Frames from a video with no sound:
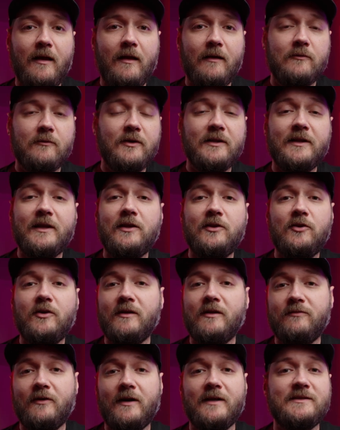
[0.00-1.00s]
Really, you
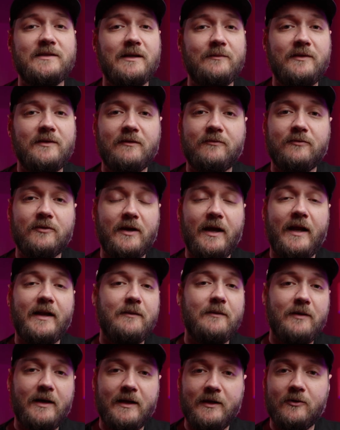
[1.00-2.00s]
can find something for
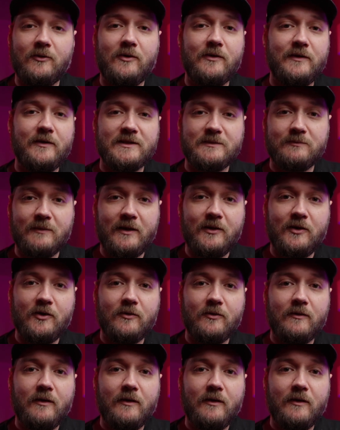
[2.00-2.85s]
anybody on this menu.